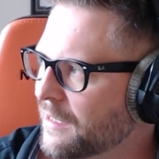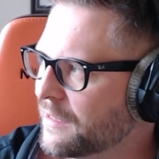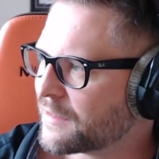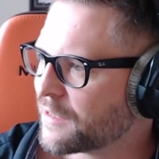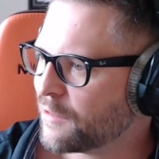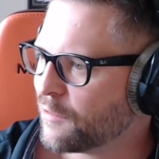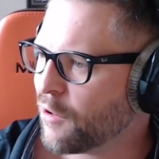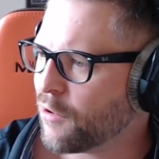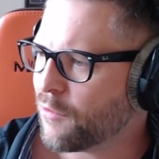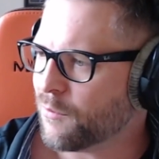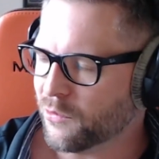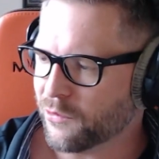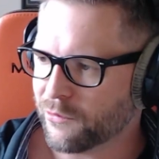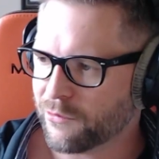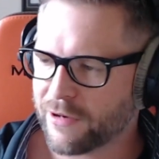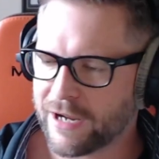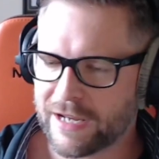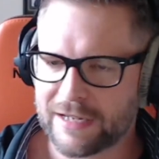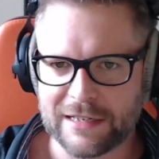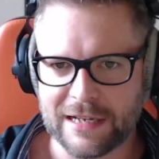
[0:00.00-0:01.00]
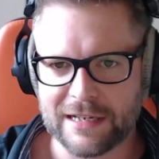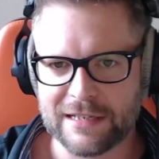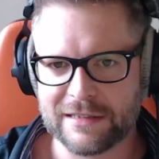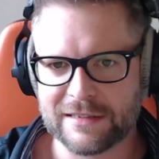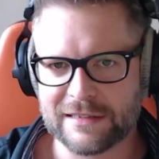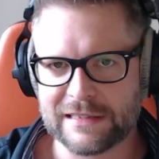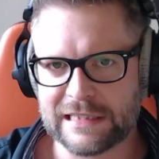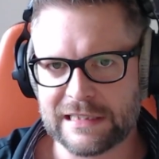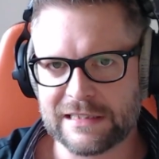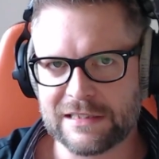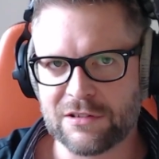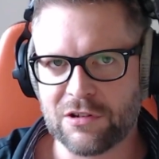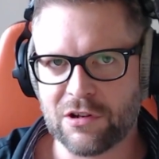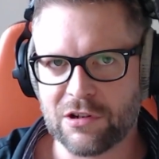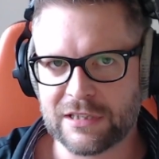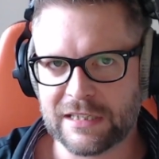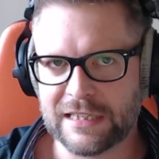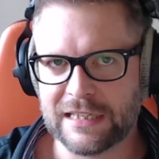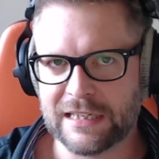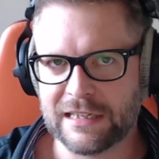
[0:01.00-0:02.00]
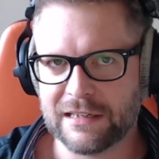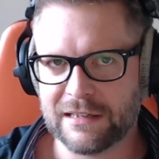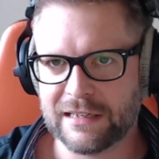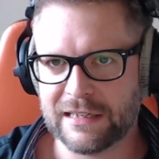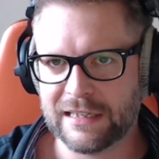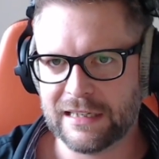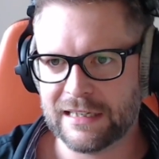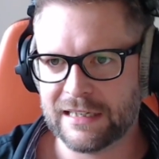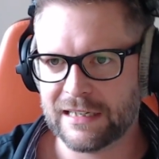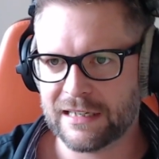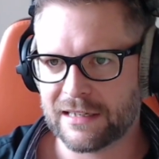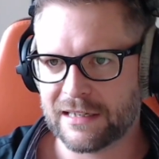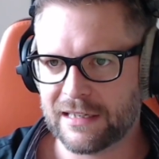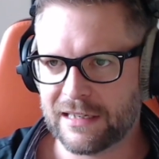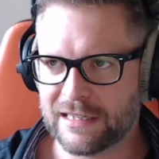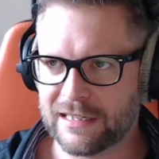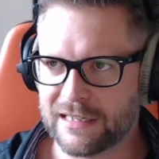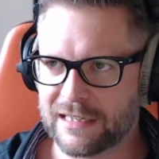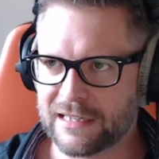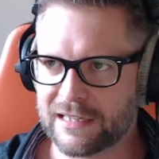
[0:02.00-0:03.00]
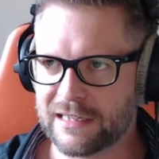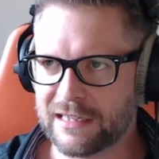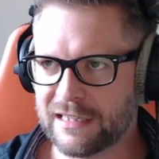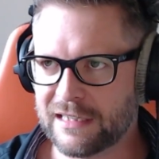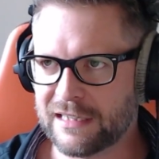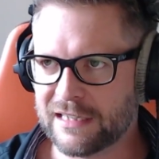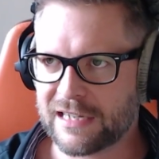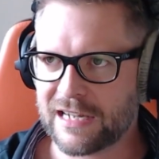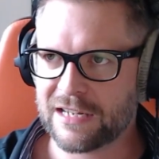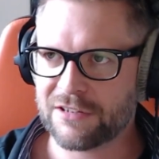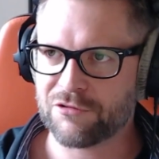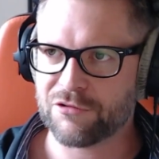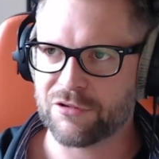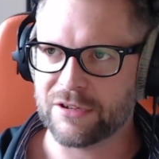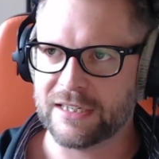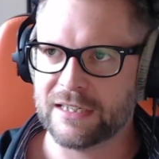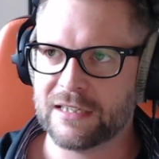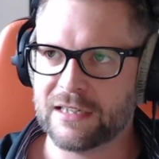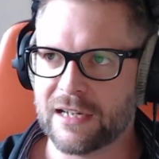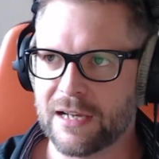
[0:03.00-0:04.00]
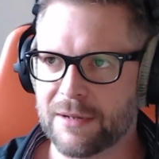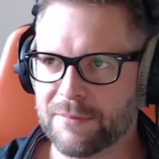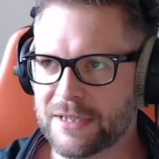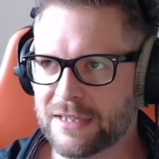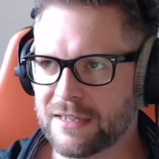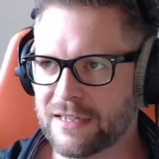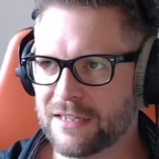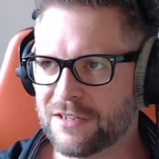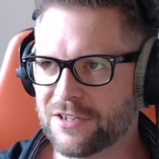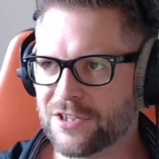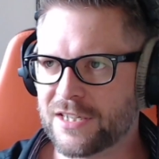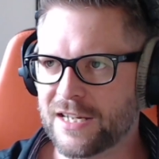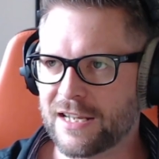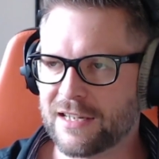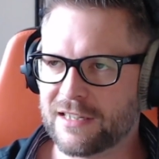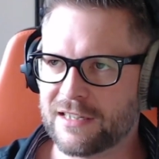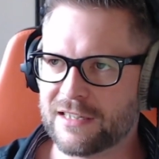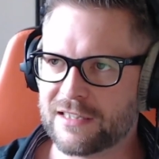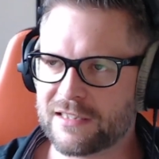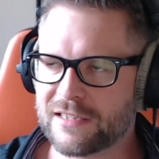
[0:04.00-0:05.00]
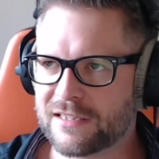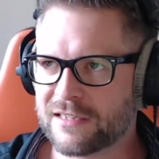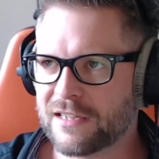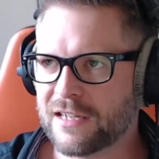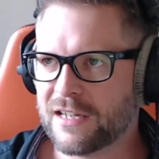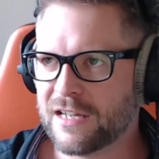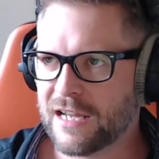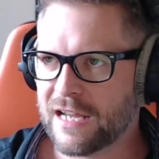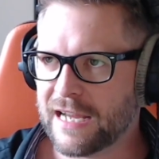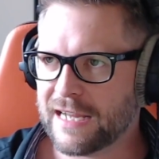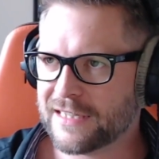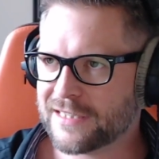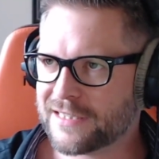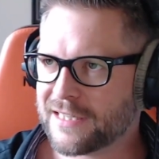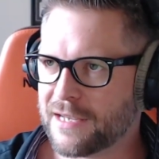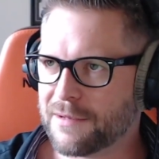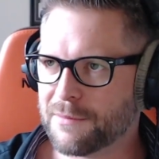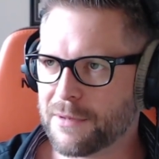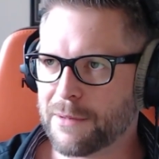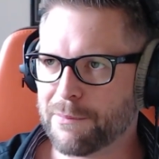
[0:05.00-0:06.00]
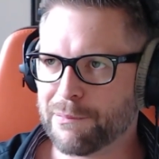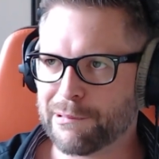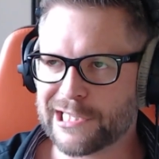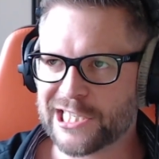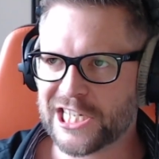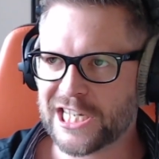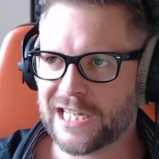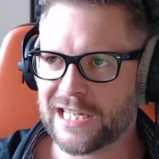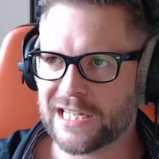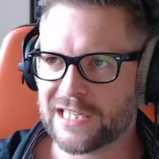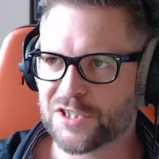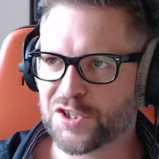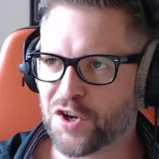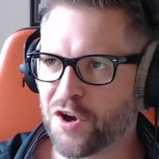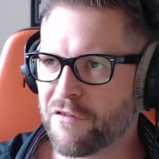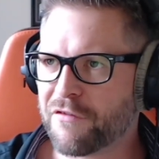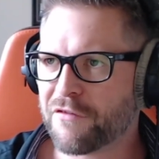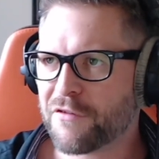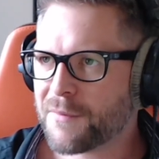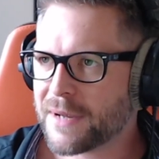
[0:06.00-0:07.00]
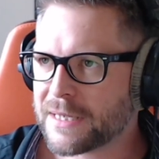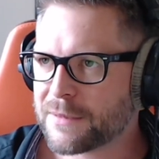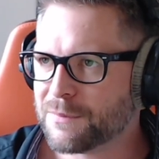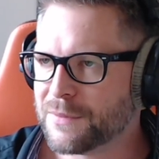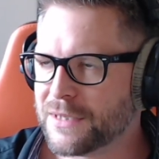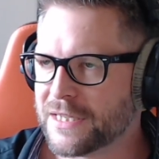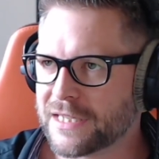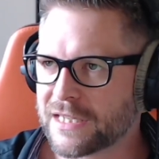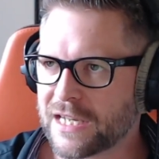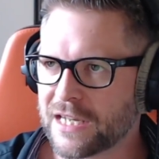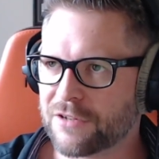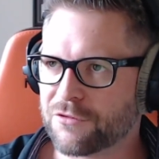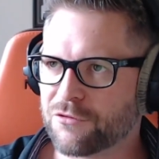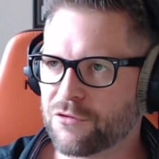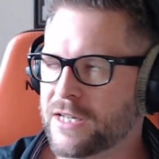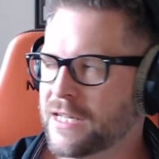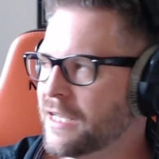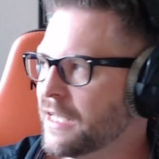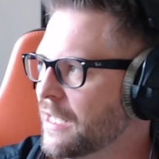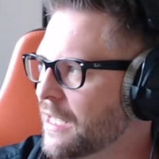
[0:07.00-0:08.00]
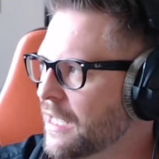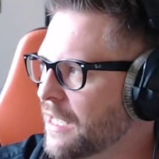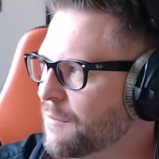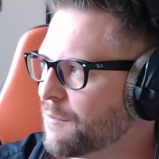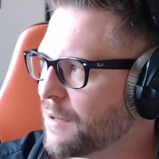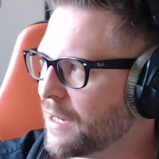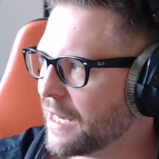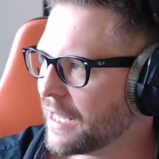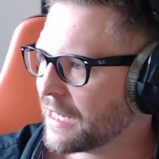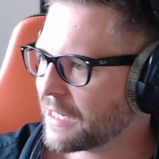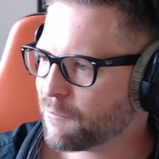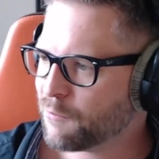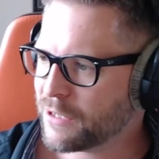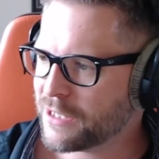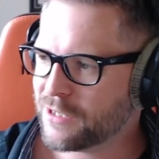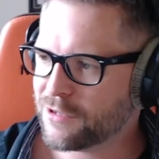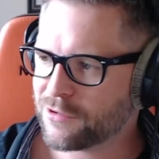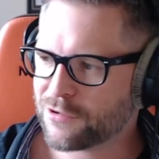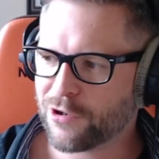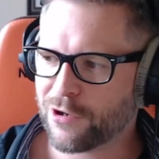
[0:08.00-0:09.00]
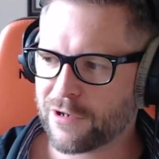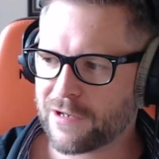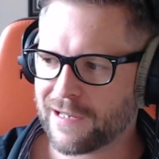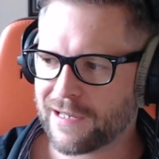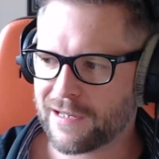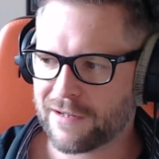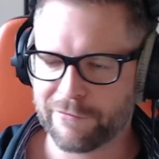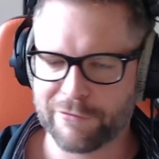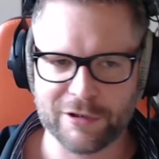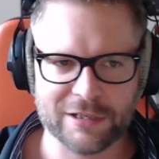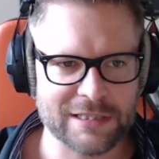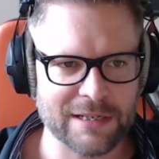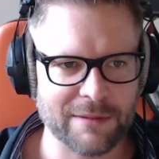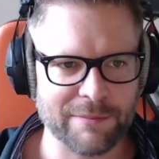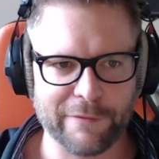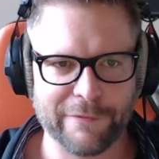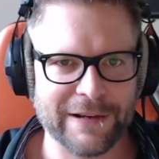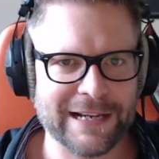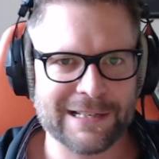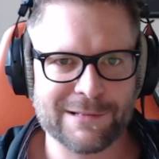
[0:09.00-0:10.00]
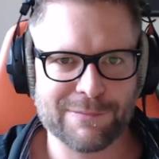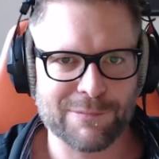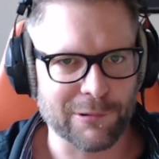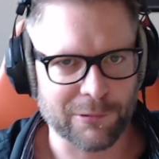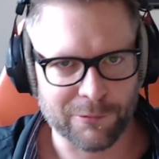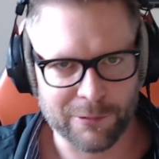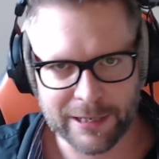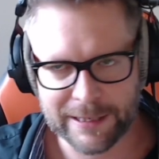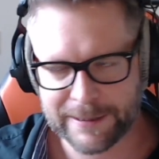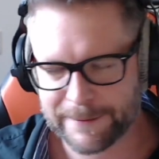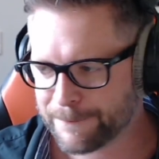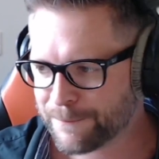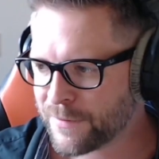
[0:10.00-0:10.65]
global, right? And is not in a country. I mean, the internet is a particular server might be in a country, but like when you're talking, for example, Facebook, right?